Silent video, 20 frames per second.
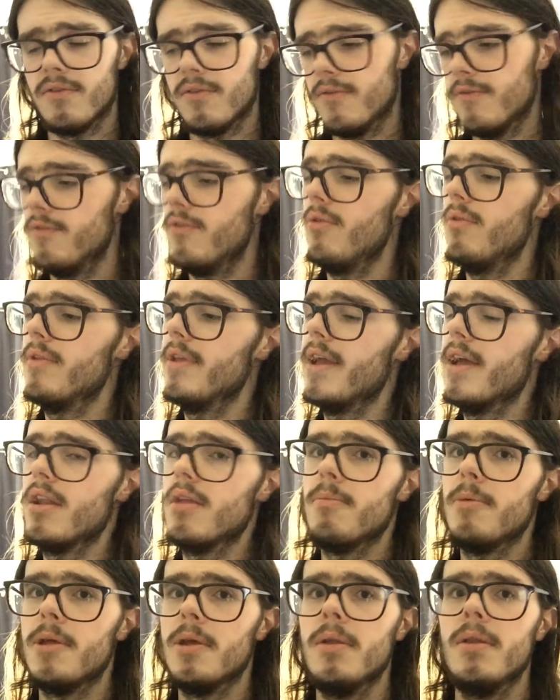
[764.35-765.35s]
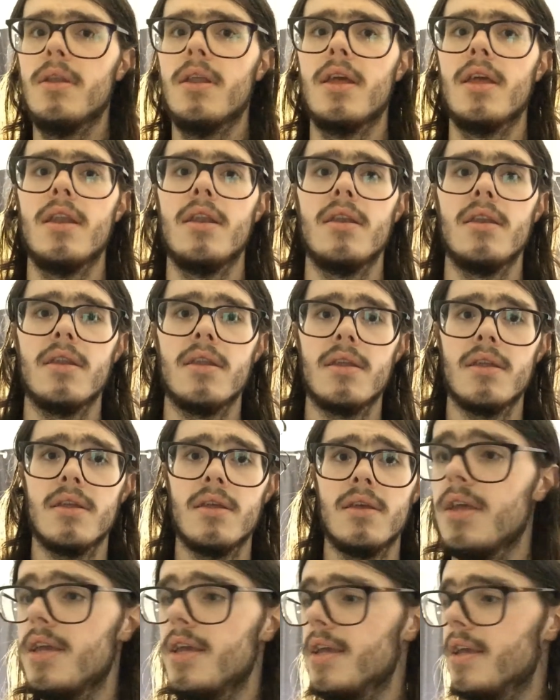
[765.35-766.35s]
fall down a bit and
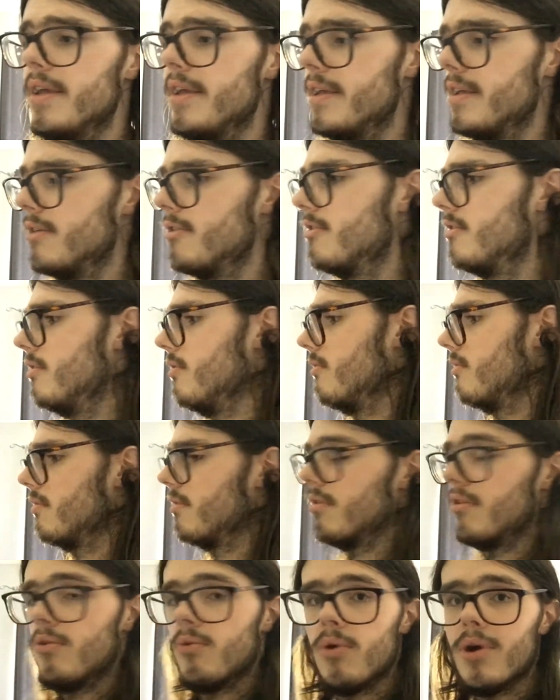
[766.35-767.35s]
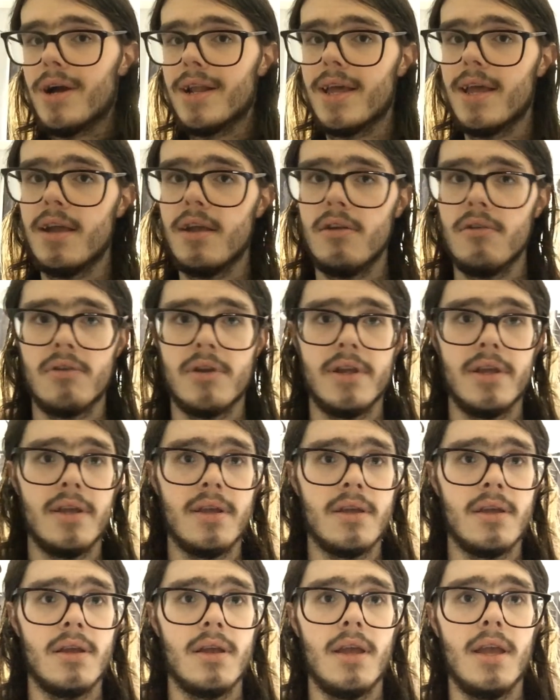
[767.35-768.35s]
he got quite angry,
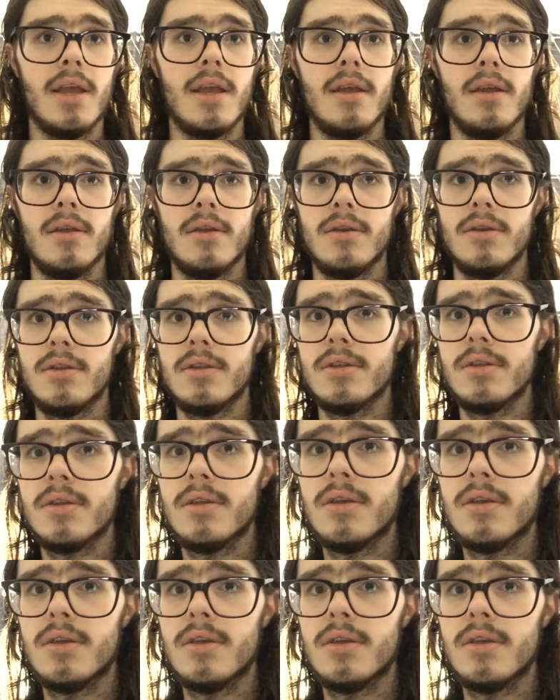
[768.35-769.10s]
and